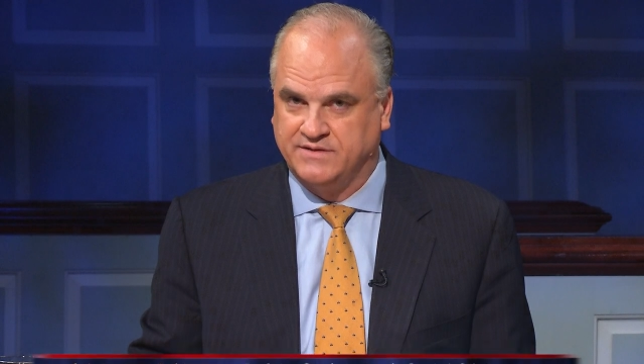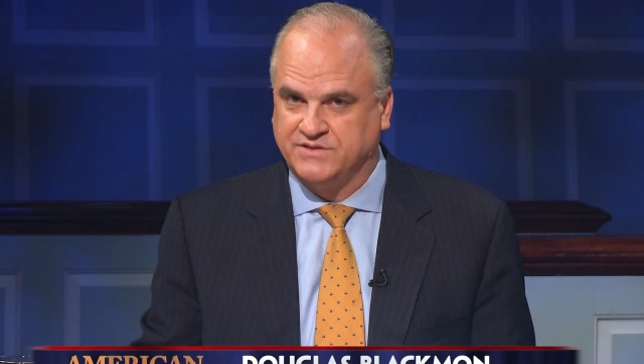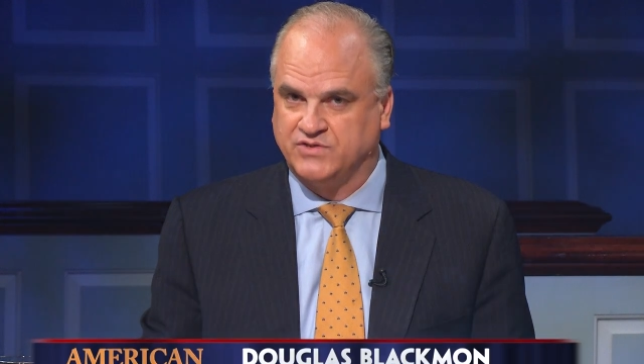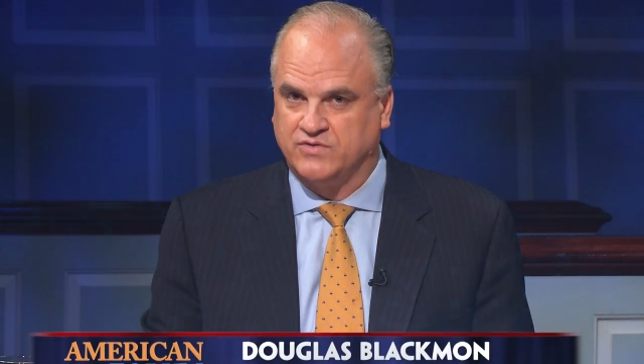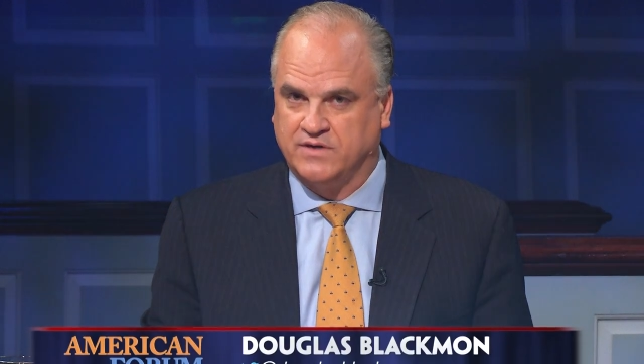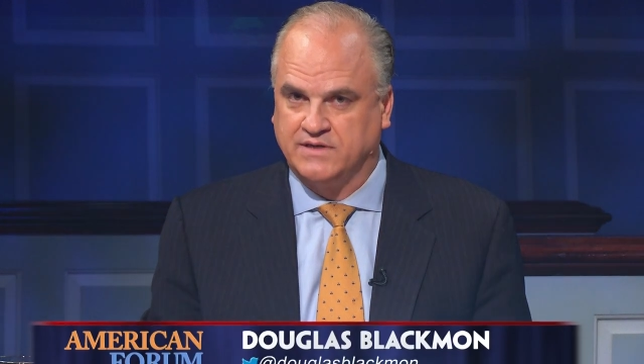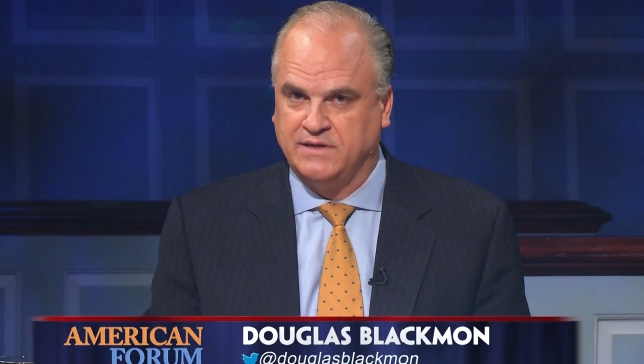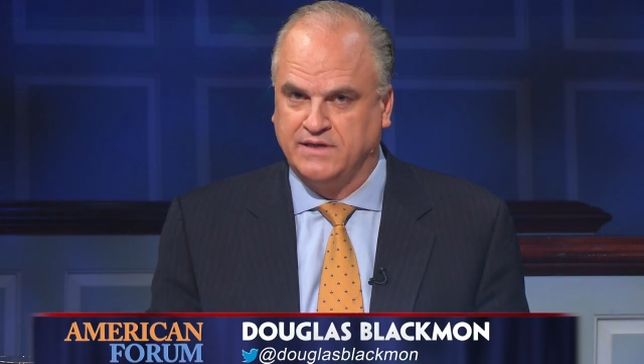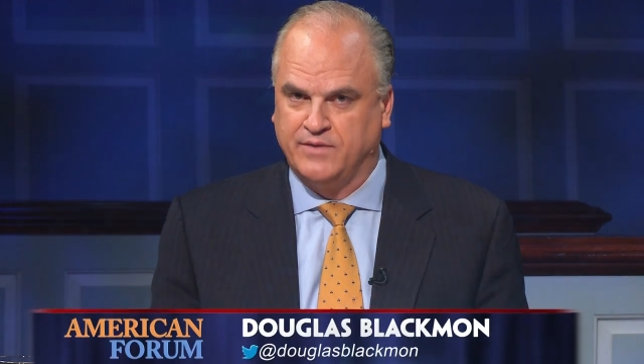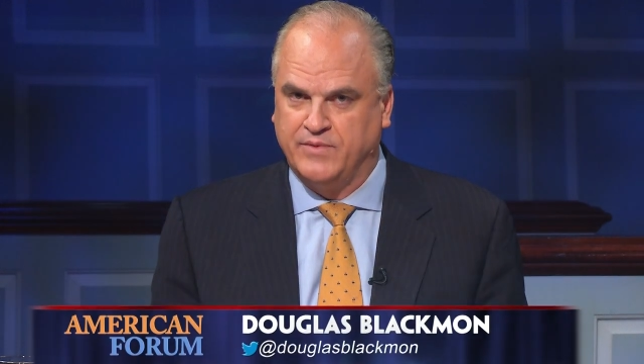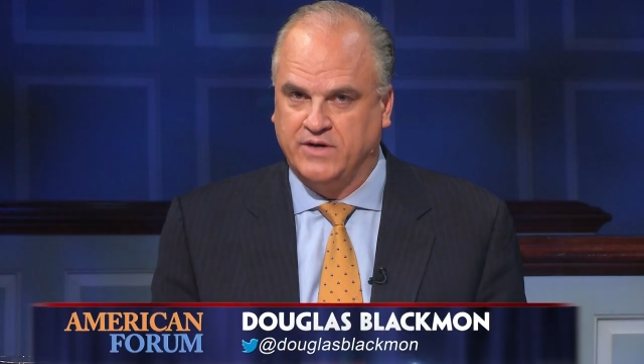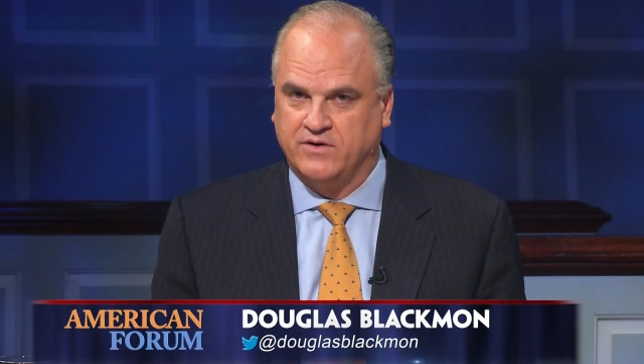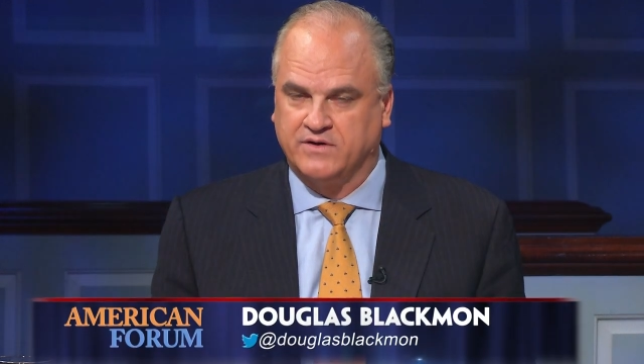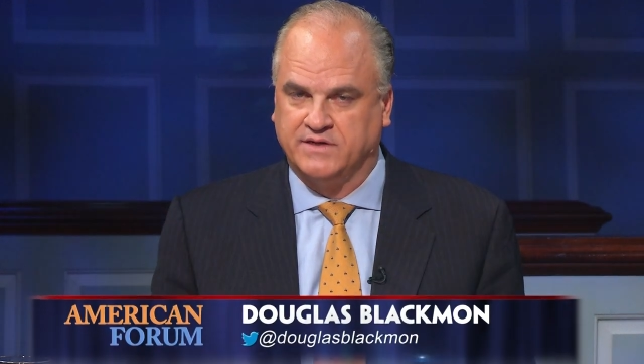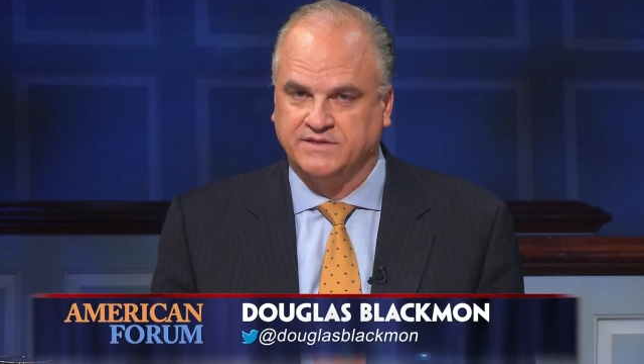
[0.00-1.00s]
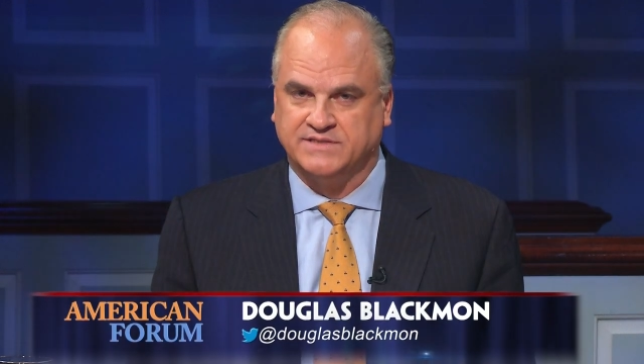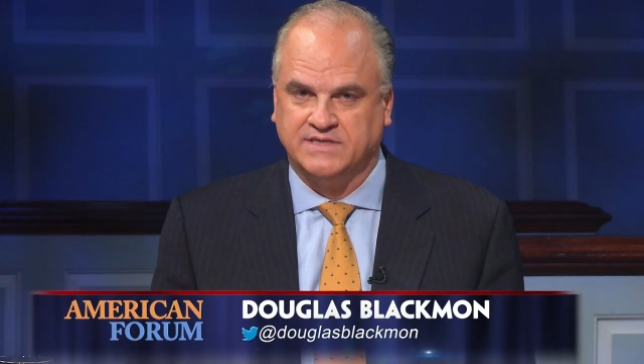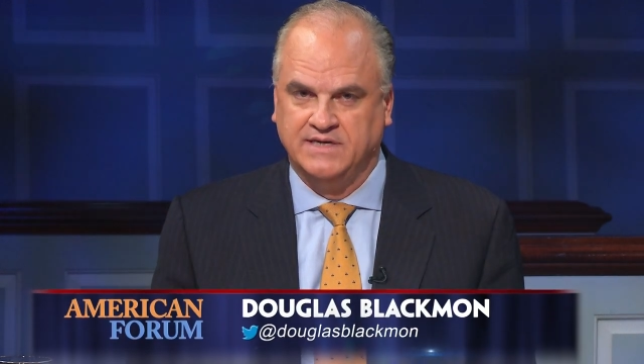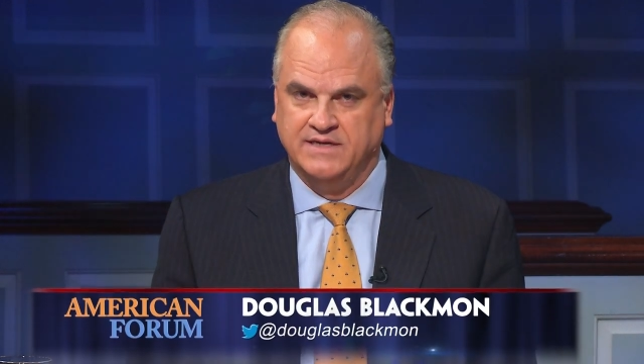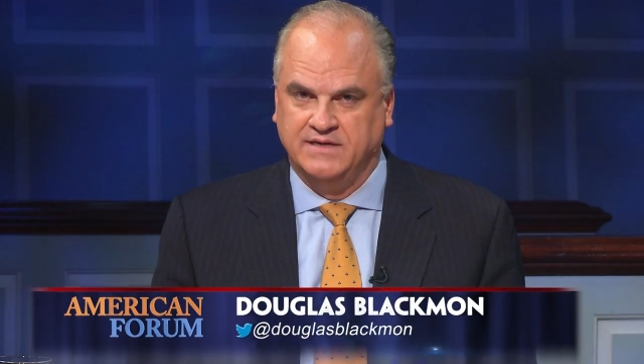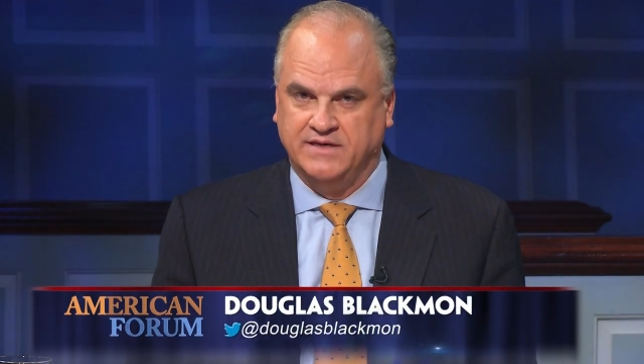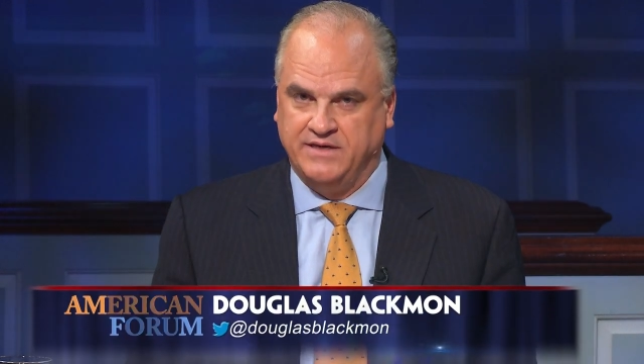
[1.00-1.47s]
aid to struggling Americans
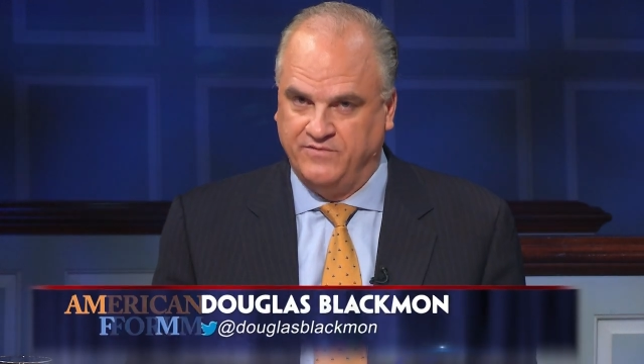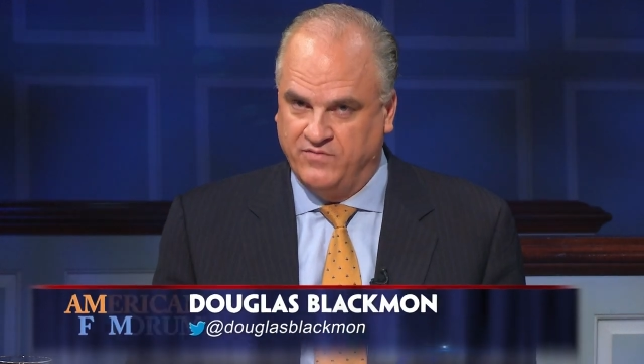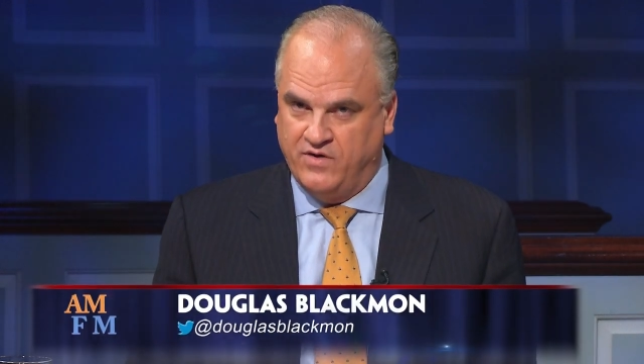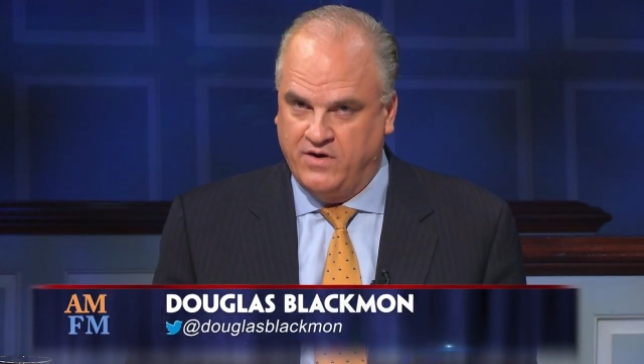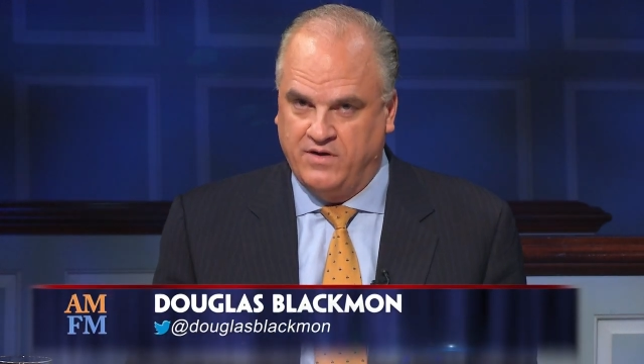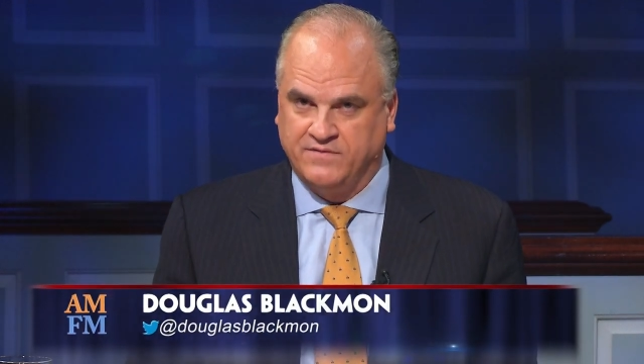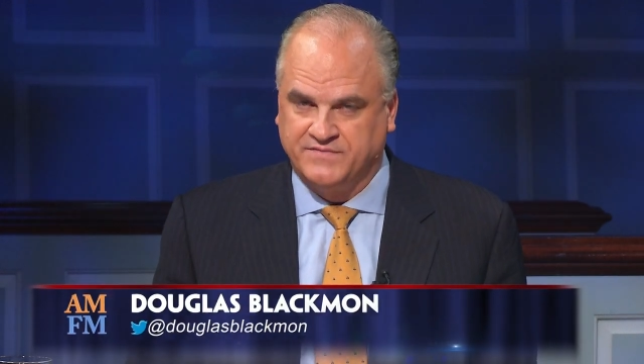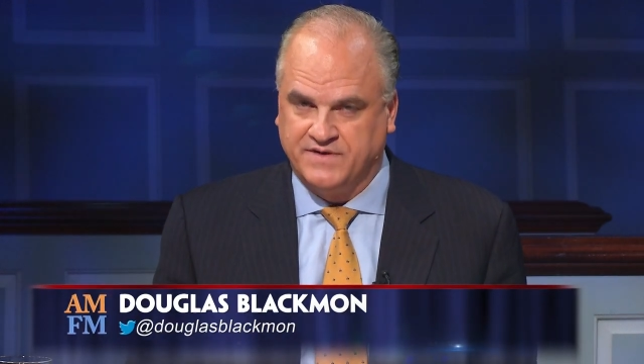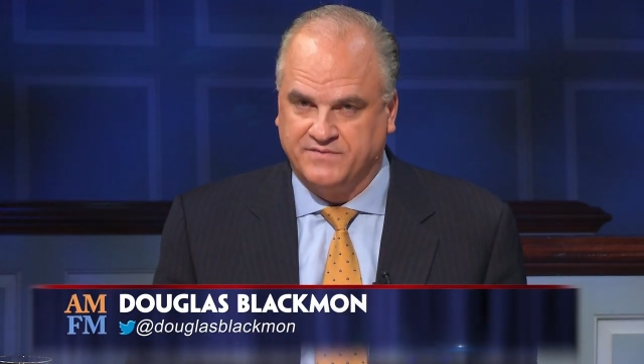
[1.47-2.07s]
evolved